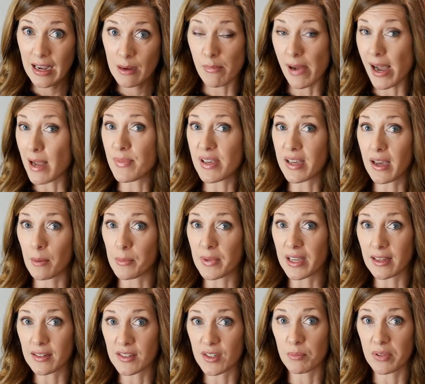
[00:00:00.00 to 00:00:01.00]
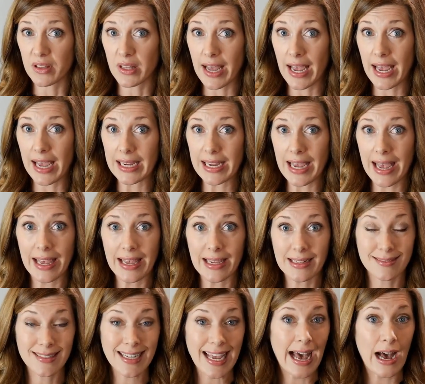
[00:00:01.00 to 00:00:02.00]
might be coming into play
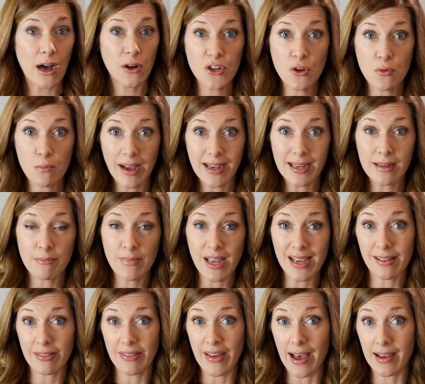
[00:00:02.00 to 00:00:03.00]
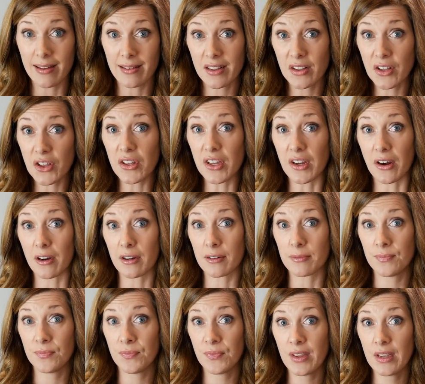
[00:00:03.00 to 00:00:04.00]
and how you might make that clear.
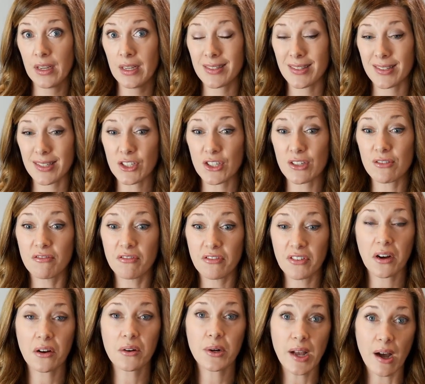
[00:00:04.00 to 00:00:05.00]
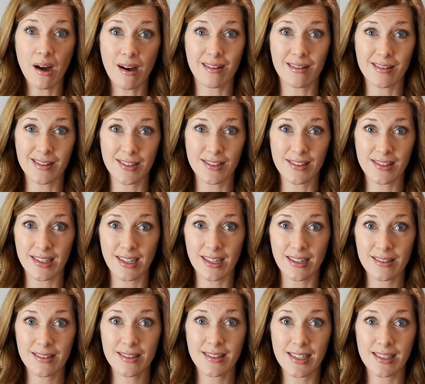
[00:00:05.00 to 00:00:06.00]
It's actually very hard to
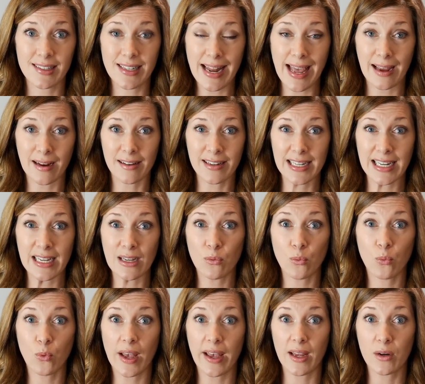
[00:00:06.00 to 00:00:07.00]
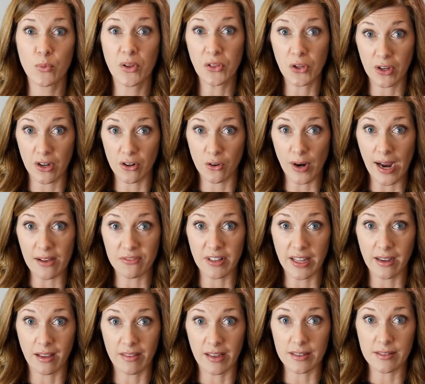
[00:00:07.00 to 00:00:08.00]
see seasonality when we look at a graph
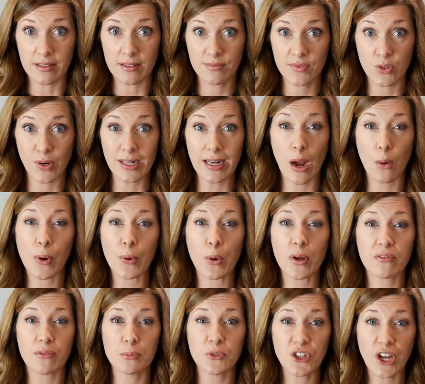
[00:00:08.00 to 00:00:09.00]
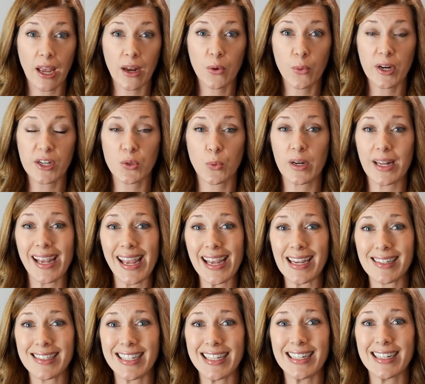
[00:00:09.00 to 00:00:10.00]
like this. So right now we're going from January
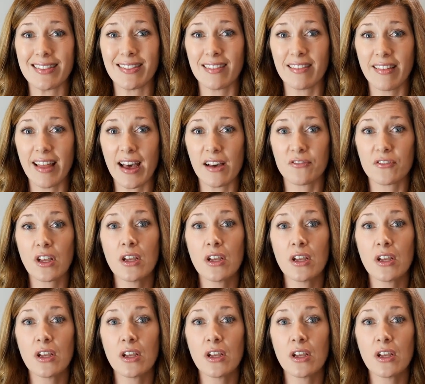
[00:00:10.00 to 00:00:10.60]
2018 at the left,